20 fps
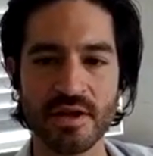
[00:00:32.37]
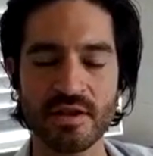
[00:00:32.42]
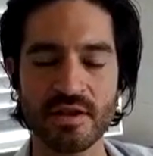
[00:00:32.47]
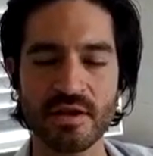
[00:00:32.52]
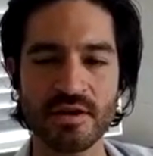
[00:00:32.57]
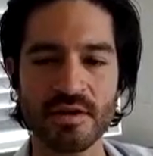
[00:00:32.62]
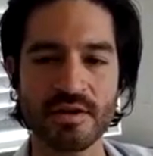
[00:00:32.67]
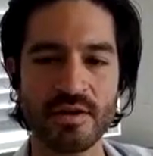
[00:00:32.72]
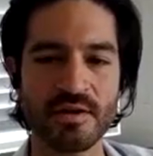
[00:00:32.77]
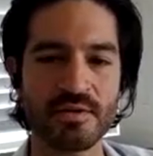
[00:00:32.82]

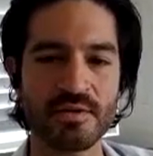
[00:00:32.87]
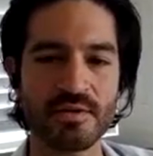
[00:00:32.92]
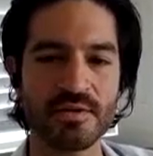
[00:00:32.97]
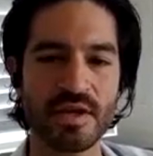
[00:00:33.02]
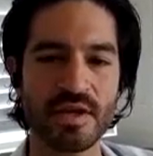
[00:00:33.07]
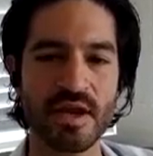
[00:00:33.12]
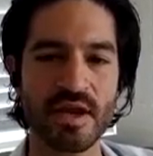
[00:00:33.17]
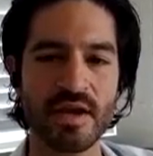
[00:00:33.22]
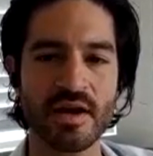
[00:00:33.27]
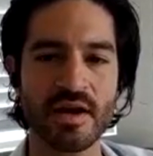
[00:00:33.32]
The unknown,
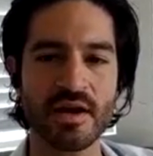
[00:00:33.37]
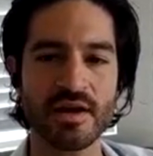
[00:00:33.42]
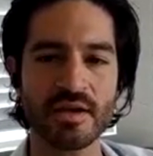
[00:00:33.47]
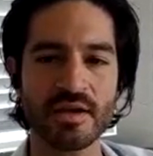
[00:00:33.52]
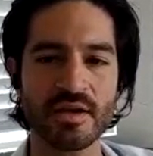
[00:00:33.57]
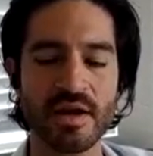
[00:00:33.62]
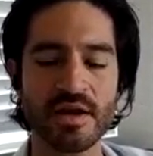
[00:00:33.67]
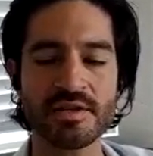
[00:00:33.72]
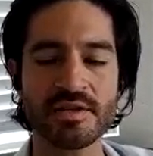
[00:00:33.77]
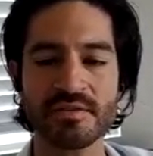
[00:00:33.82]
the
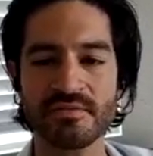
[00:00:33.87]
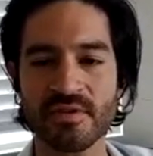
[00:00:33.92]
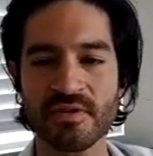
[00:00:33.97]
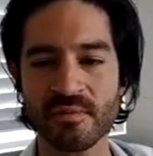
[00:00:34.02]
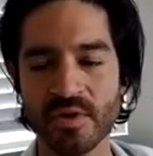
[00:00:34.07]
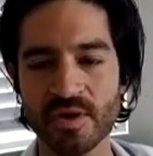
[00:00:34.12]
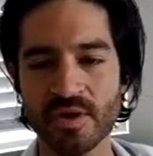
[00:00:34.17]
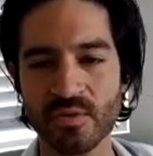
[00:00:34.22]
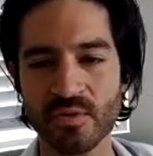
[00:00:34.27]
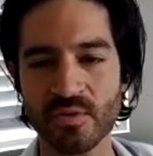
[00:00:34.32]
chaotic, has a
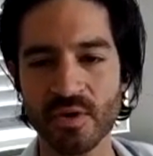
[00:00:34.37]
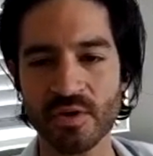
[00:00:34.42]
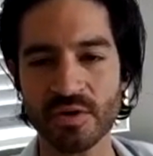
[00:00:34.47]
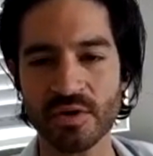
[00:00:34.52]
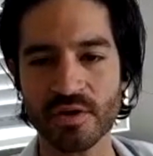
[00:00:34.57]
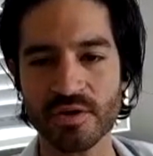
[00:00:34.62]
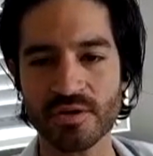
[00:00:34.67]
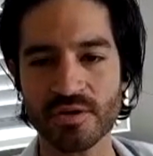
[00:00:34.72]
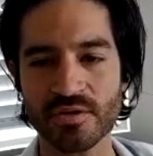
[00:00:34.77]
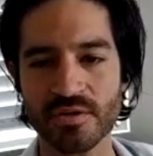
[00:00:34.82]
feminine
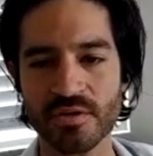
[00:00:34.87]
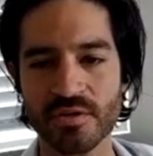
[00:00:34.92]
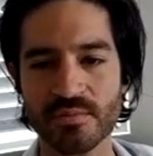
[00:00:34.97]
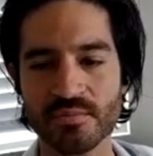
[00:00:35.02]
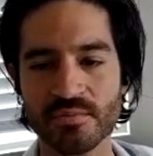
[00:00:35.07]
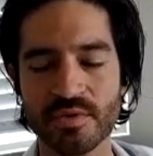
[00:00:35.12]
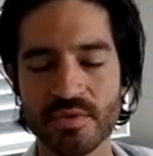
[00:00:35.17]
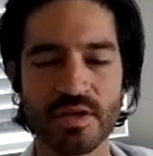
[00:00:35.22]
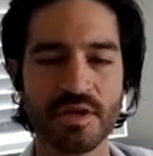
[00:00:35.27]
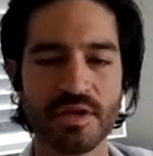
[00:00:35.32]
quality to it,
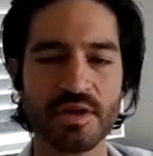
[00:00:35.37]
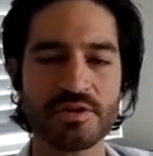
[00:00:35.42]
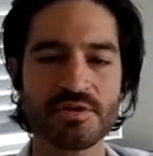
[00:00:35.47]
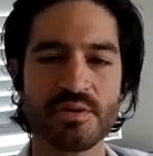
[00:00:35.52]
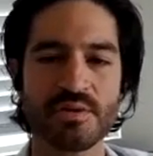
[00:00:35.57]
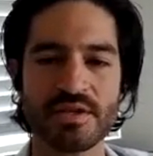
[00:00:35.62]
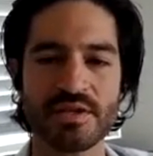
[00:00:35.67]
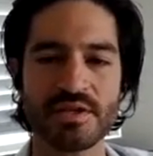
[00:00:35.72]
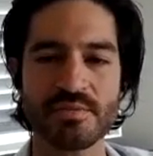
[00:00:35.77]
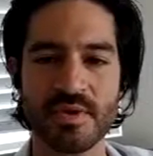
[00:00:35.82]
but it
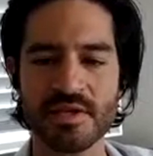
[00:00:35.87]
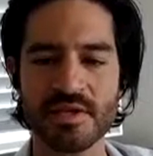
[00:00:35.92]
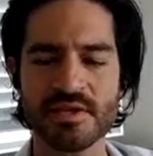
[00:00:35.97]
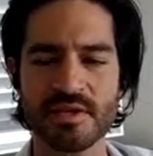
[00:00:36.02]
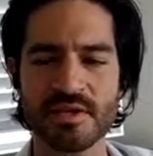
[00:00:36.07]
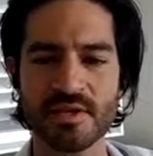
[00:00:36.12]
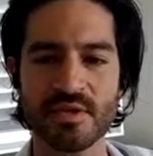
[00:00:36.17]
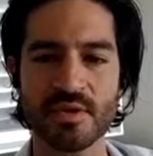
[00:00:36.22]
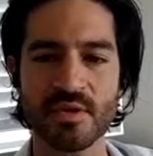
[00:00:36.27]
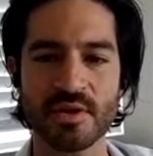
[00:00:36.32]
also has a
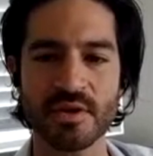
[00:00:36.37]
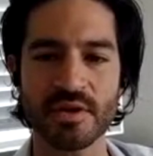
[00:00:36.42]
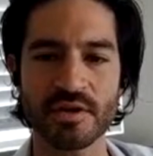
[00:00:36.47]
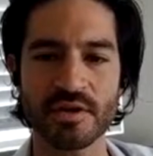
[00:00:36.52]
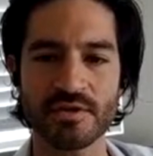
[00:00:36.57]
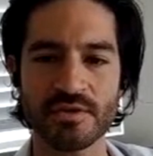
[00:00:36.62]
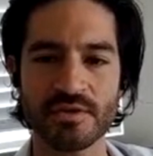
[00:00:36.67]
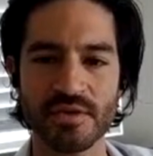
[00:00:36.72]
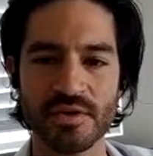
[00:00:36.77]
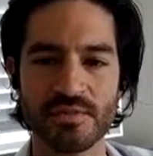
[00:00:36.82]
masculine
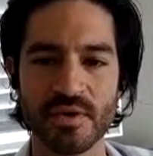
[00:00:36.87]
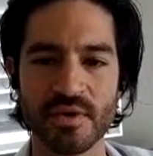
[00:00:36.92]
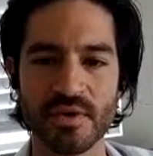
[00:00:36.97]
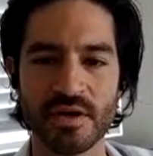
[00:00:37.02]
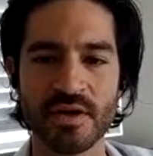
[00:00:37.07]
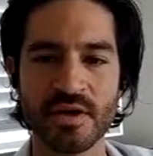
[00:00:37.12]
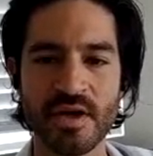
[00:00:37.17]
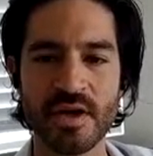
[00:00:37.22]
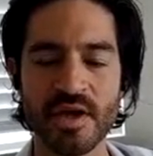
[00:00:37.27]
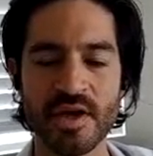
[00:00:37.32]
quality to it as
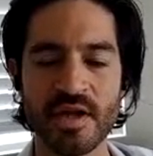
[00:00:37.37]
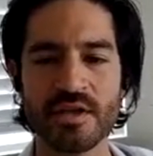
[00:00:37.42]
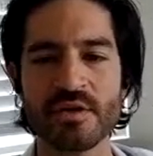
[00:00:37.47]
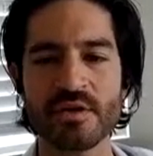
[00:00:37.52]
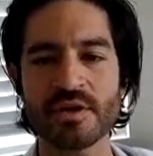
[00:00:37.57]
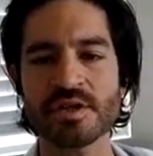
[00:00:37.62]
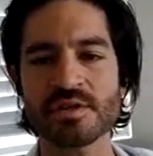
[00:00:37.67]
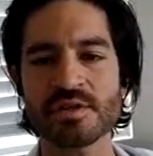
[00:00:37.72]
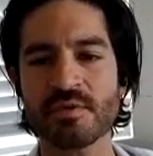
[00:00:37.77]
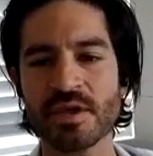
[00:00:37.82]
well.
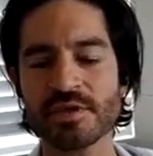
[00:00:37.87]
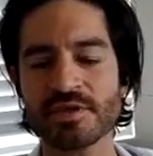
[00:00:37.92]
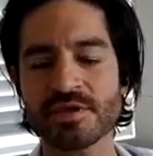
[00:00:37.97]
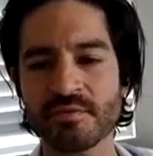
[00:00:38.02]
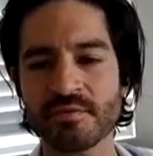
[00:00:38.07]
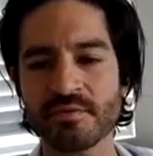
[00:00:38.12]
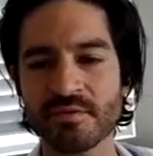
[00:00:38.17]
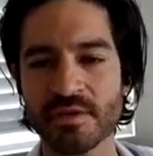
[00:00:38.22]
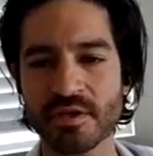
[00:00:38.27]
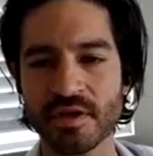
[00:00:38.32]
They're expressed
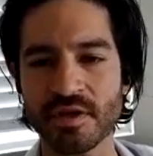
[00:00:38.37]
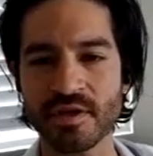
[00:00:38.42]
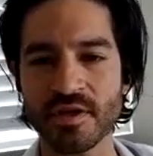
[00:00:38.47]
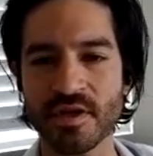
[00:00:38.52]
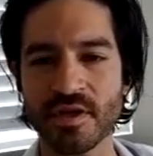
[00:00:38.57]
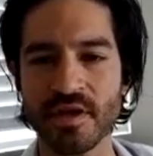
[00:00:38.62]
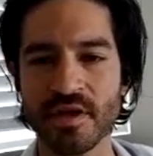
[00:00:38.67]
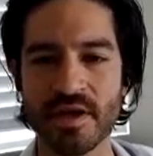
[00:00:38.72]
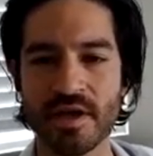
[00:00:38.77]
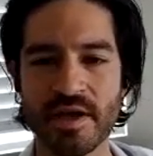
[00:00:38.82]

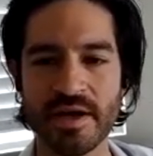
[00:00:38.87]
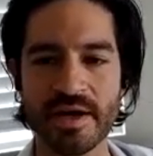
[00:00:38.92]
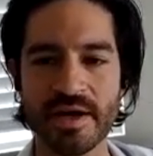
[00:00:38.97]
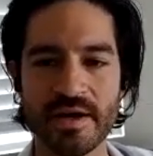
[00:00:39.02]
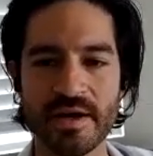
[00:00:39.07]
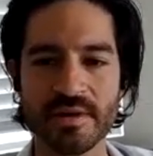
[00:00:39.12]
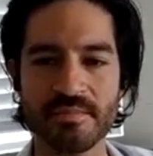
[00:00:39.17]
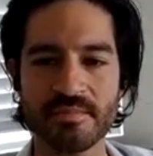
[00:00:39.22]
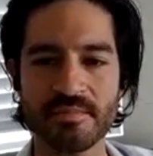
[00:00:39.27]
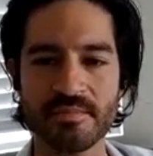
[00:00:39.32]
differently,
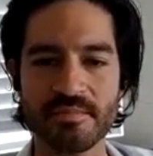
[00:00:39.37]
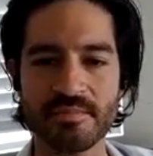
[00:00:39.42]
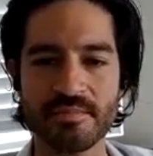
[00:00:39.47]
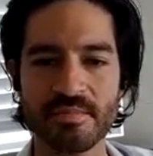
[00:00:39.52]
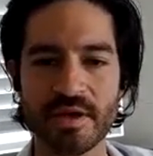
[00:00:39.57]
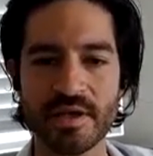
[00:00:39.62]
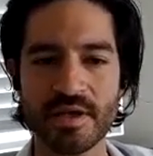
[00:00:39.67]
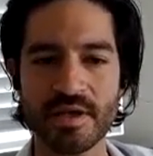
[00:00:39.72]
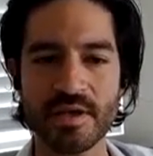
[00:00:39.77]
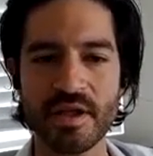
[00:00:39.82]

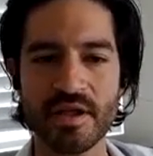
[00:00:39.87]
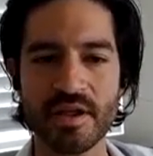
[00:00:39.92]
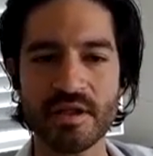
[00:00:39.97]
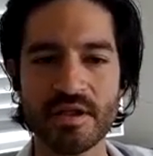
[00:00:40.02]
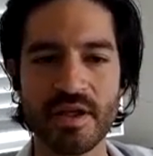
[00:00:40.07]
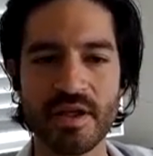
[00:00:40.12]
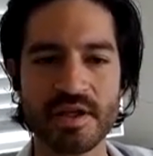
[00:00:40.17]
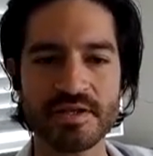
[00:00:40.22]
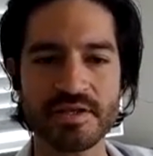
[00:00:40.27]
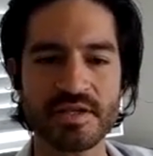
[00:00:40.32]
but
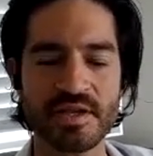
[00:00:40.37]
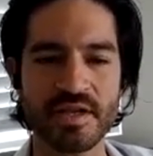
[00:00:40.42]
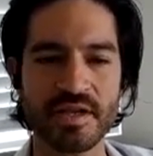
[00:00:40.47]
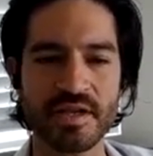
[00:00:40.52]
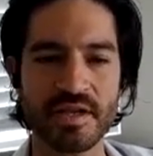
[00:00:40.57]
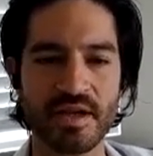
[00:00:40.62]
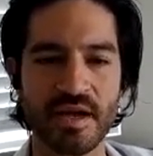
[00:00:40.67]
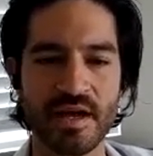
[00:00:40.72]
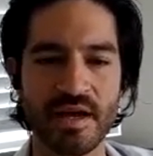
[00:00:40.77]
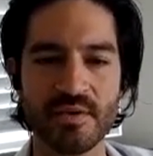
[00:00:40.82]
nonetheless,
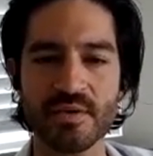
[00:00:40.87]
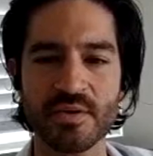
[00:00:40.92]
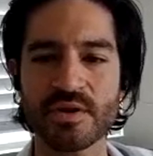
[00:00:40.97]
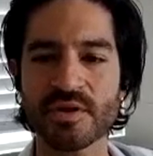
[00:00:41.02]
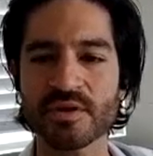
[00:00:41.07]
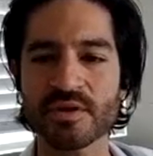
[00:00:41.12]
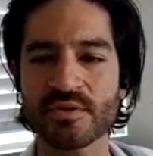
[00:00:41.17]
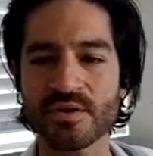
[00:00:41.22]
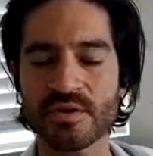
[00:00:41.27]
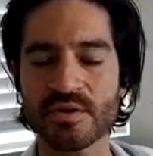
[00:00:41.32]
I would
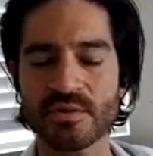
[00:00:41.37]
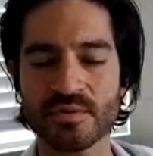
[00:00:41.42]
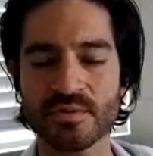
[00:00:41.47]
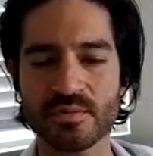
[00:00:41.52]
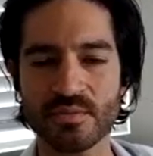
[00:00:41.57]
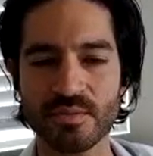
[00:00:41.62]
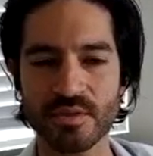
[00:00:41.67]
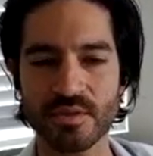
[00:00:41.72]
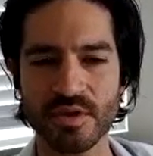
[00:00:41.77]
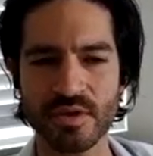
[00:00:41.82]
agree
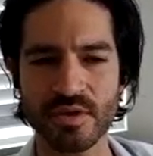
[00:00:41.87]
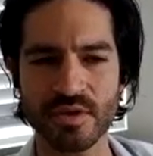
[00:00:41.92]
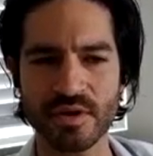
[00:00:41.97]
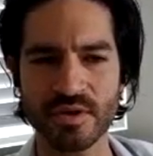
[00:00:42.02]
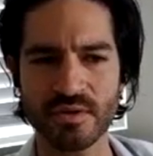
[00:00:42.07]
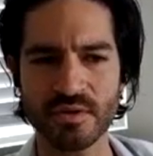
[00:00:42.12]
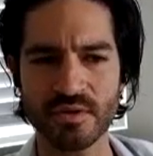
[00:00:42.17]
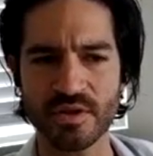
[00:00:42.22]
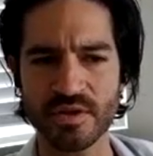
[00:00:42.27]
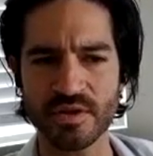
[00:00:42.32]
with
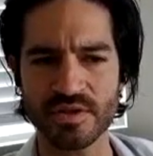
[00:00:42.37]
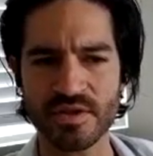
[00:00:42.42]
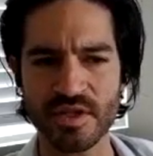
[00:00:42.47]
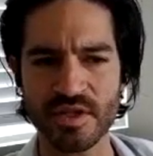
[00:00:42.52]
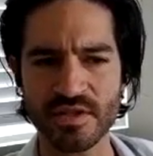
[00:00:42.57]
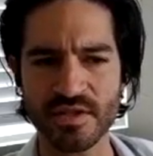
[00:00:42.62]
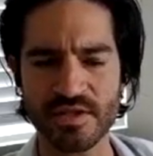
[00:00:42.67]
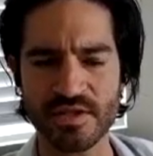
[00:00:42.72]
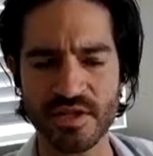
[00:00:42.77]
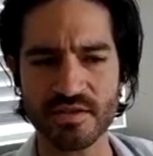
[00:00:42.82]
Arielle in a
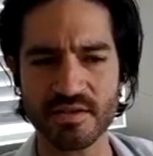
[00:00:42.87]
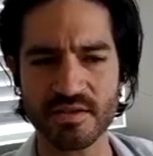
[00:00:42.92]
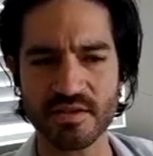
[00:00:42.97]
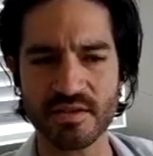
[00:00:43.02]
sense that